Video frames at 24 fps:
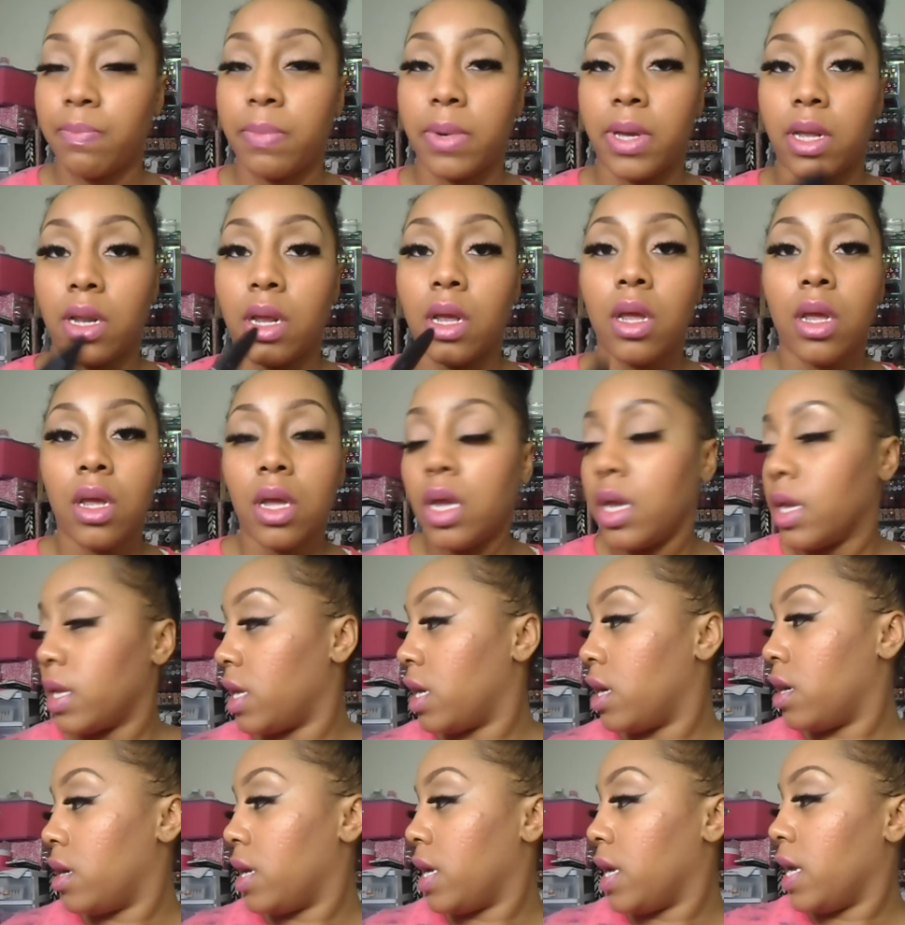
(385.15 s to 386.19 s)
But
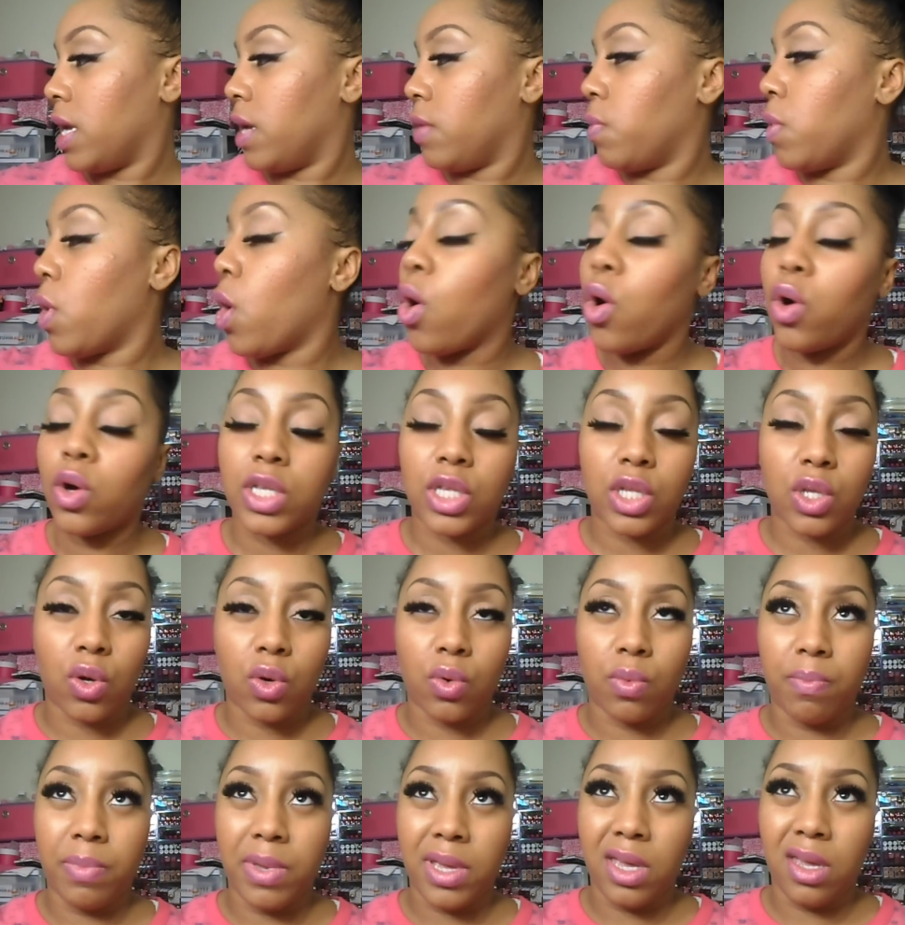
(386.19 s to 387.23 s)
yeah, it will
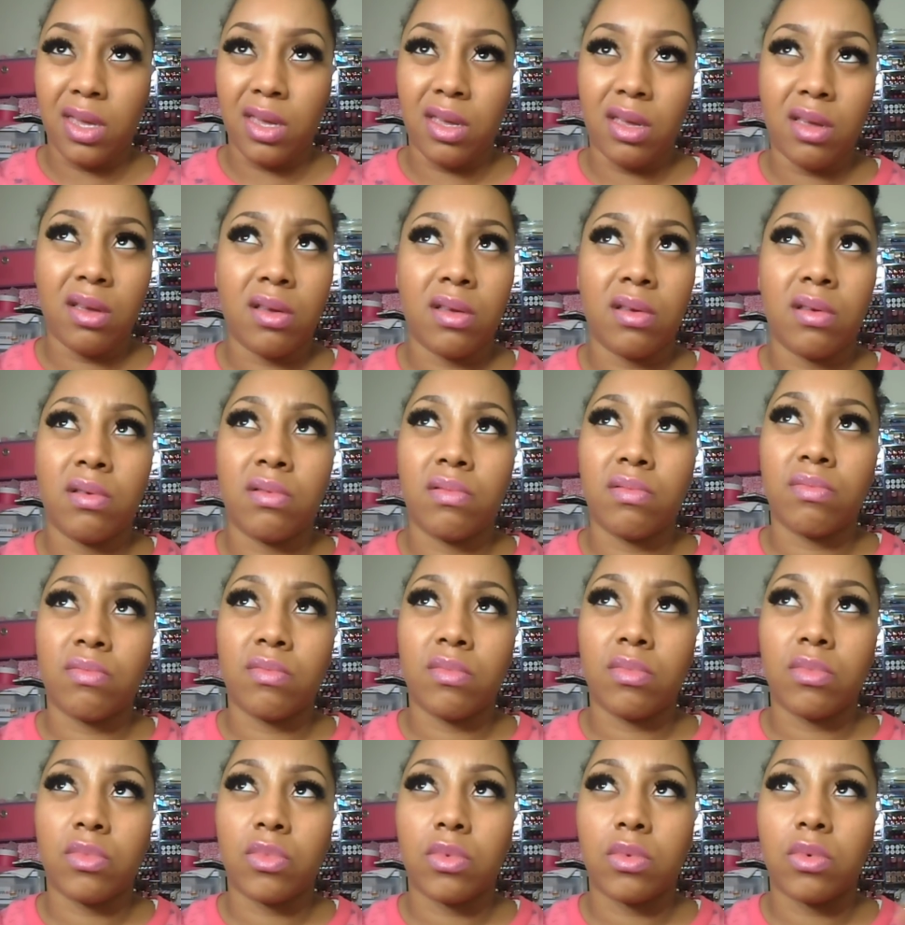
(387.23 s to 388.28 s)
also be
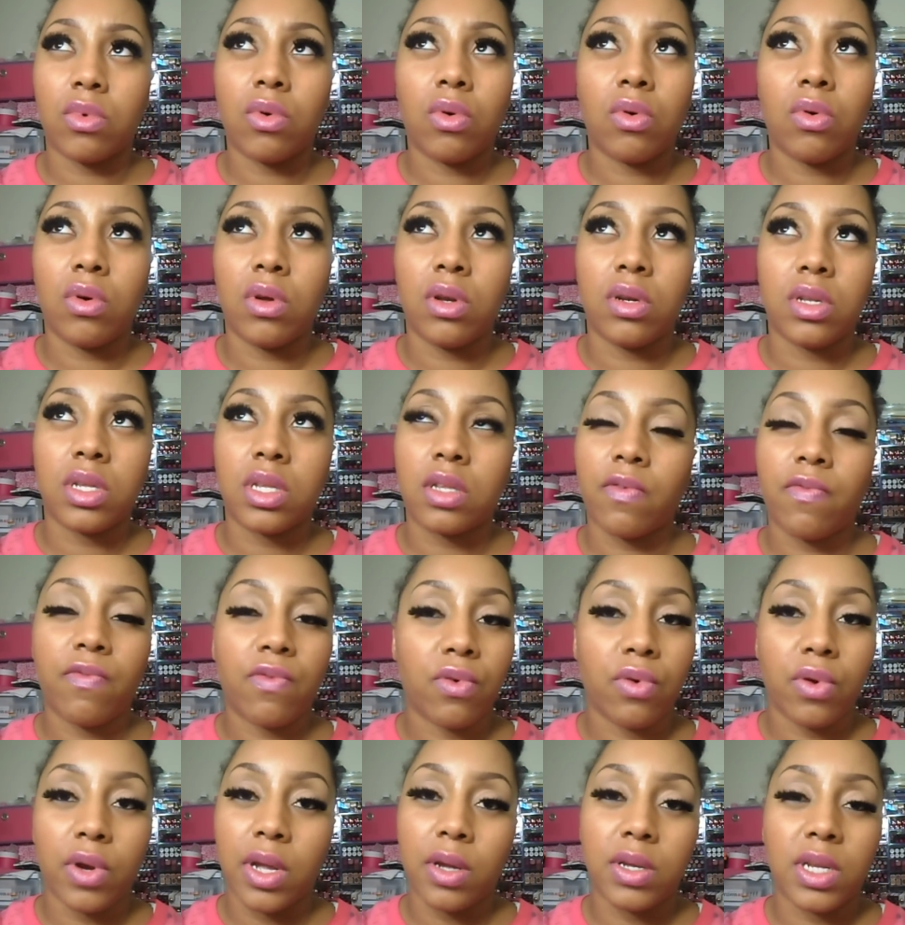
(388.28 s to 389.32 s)
on
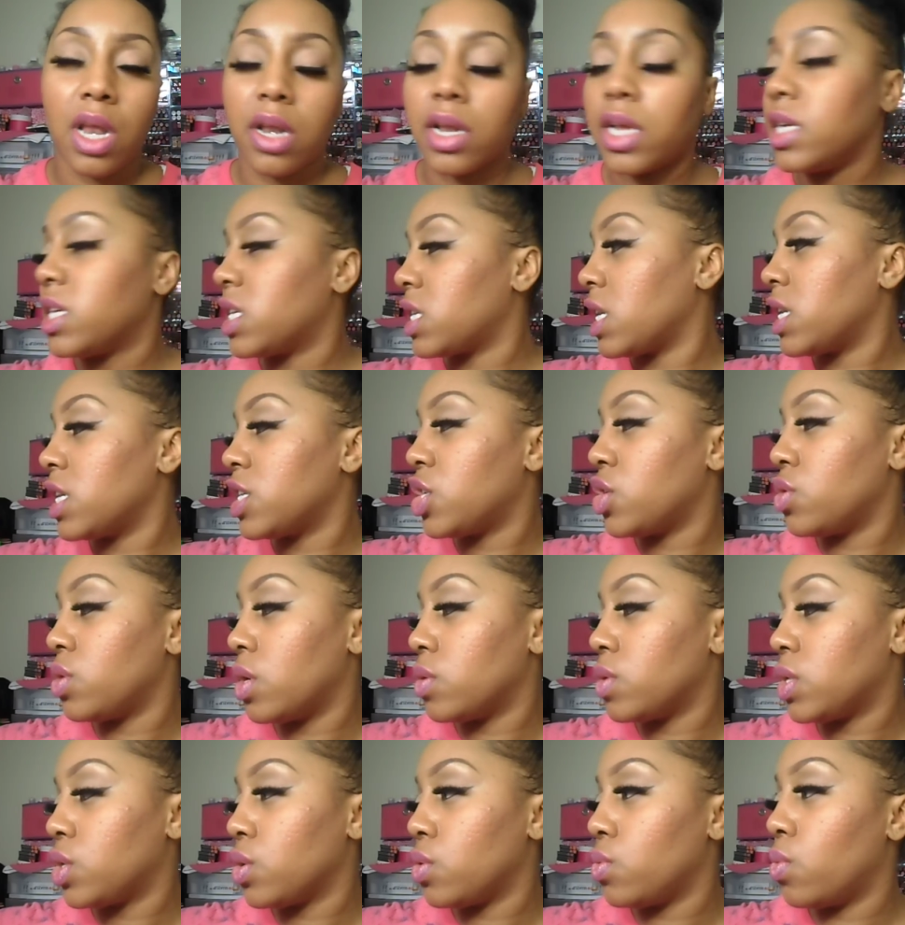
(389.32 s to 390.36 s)
Sephora. It, it should let you
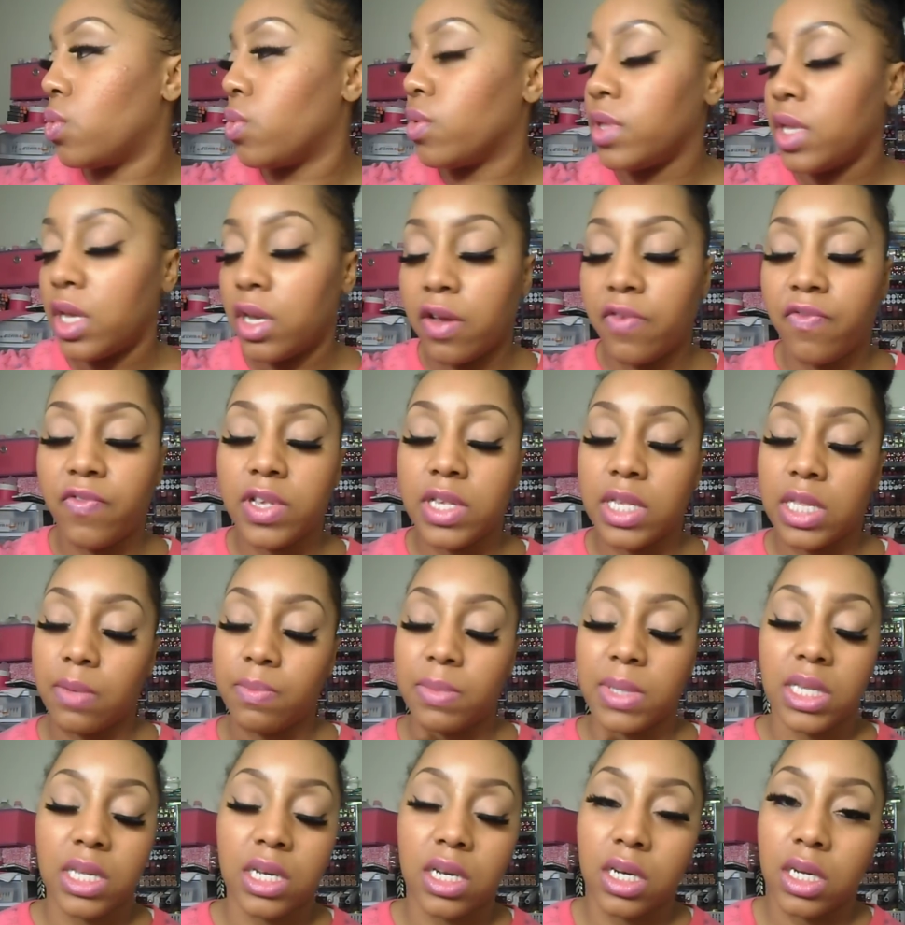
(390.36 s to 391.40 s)
know too on there if it's
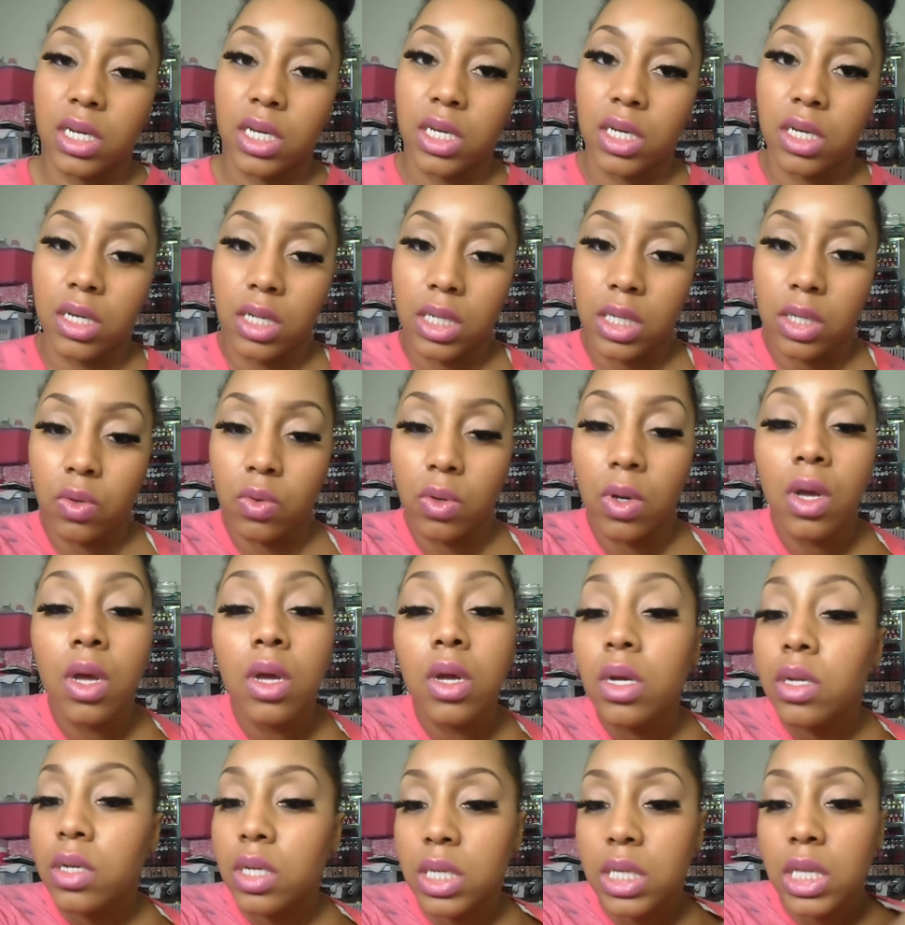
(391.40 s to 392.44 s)
limited edition. So
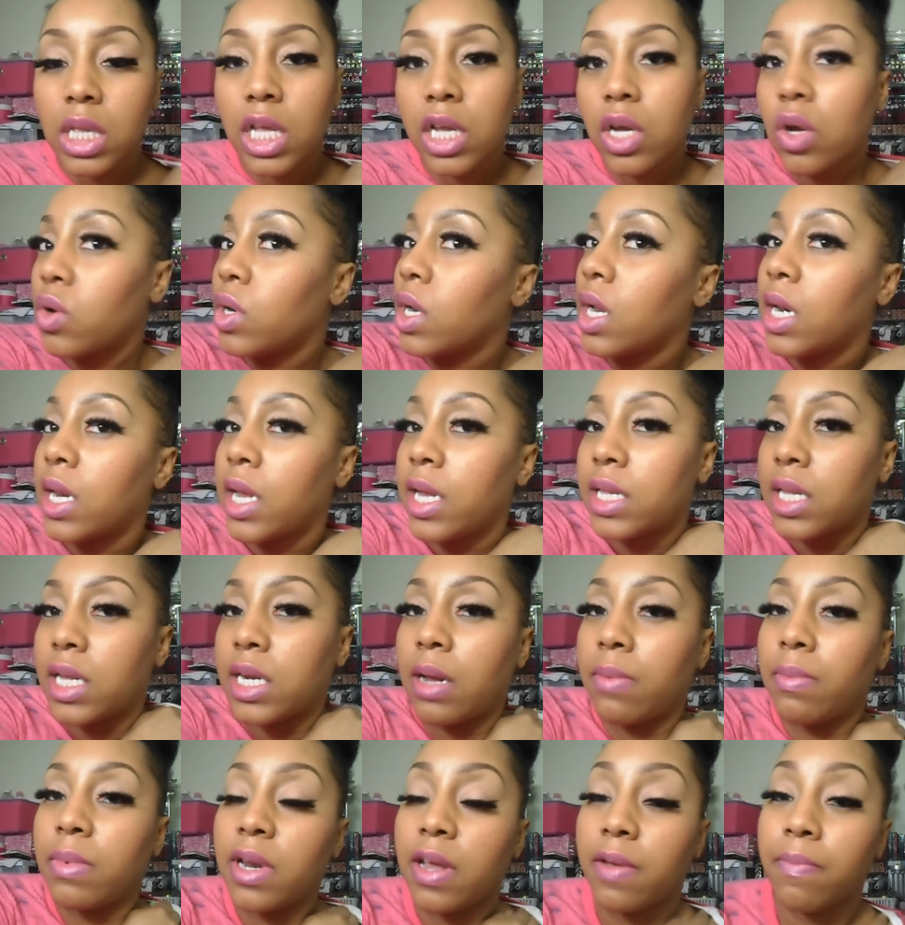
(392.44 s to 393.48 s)
just click on the link
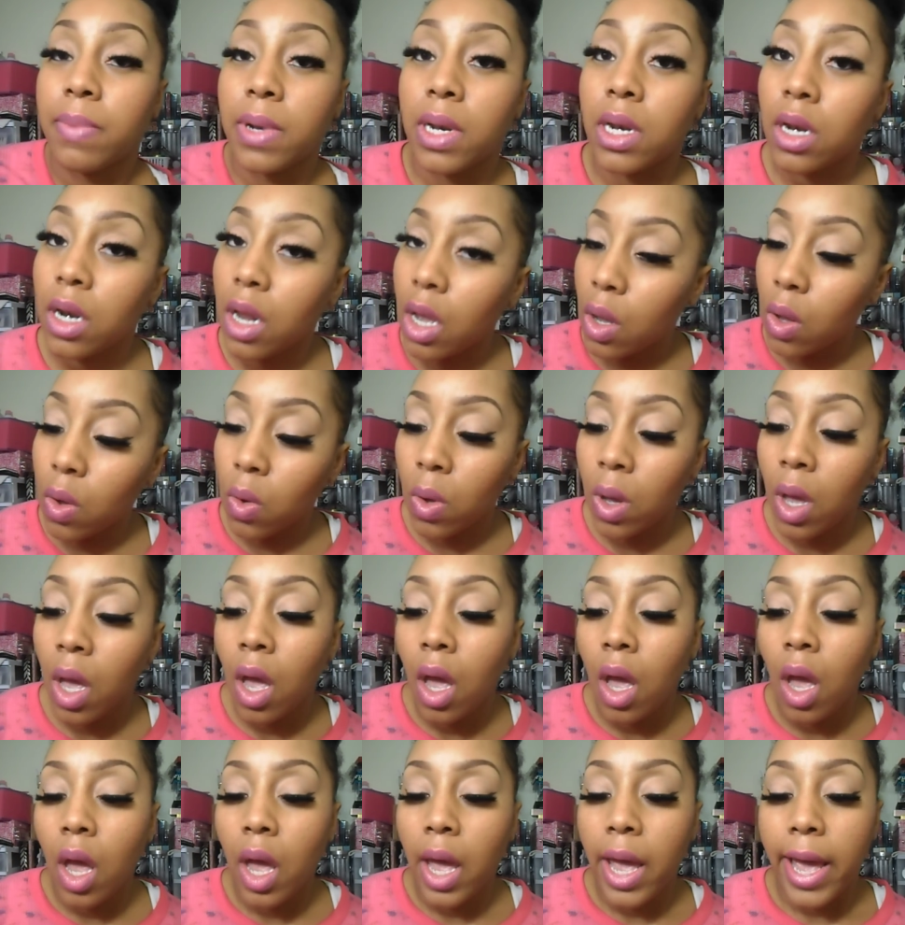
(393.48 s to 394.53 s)
that I'm gonna leave below,
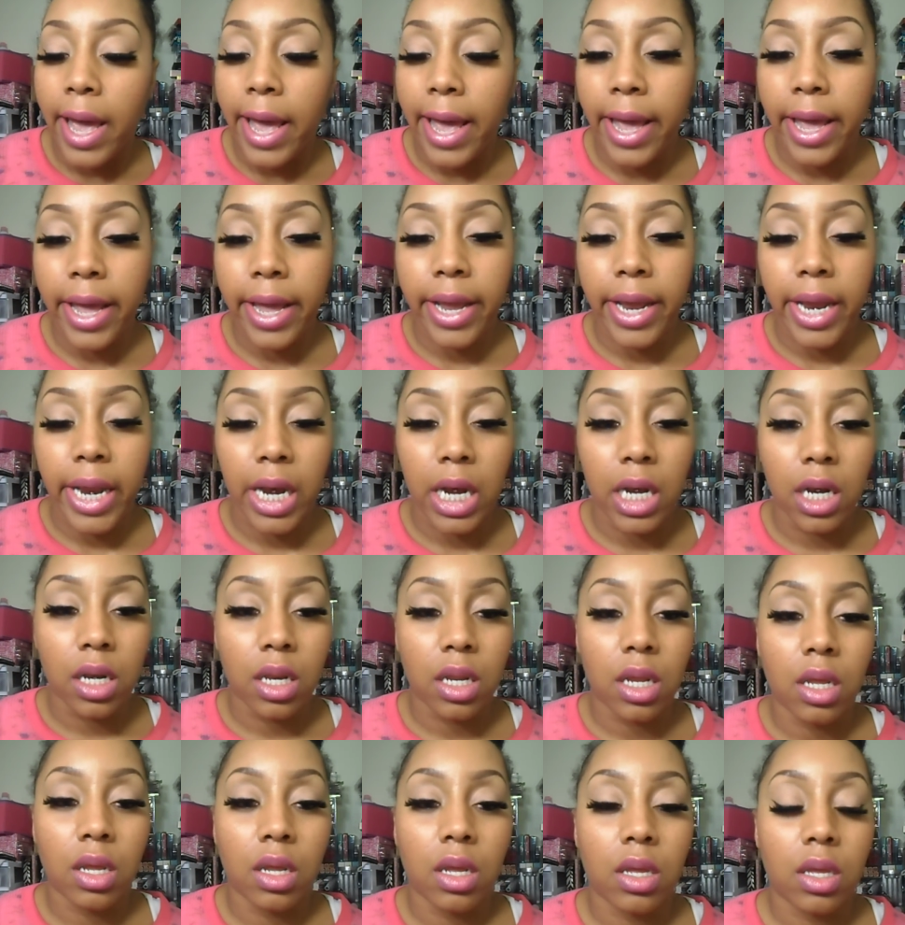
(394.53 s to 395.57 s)

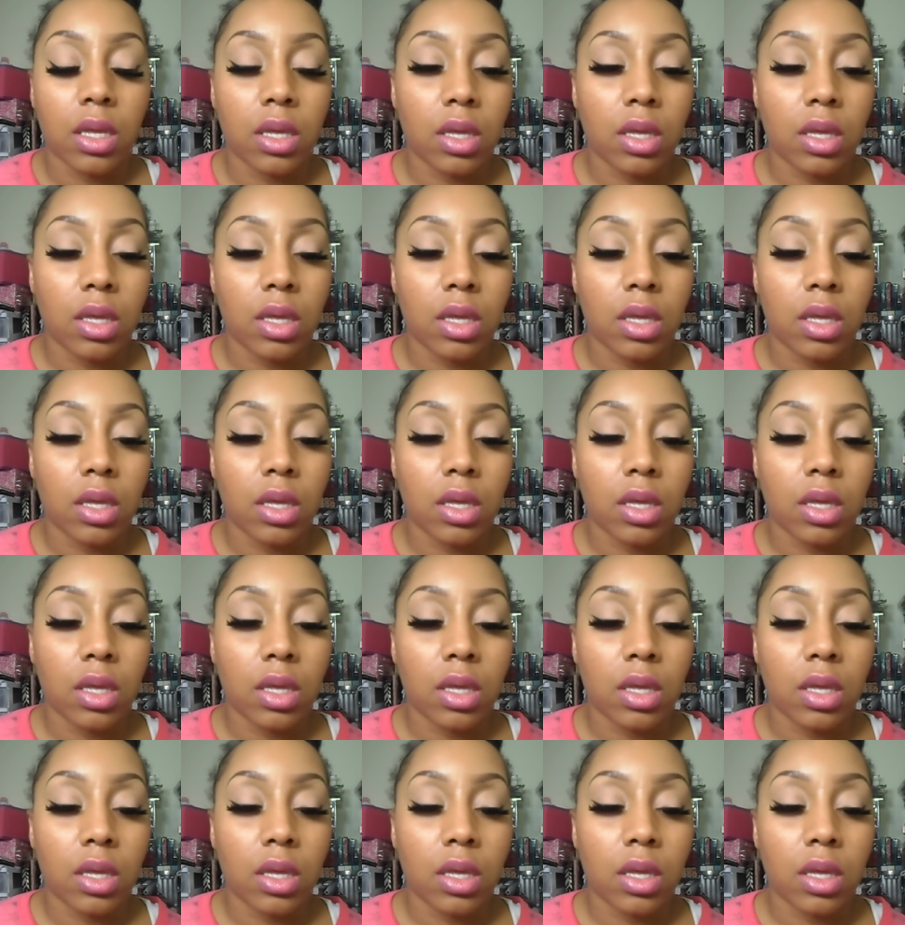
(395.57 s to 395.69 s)
and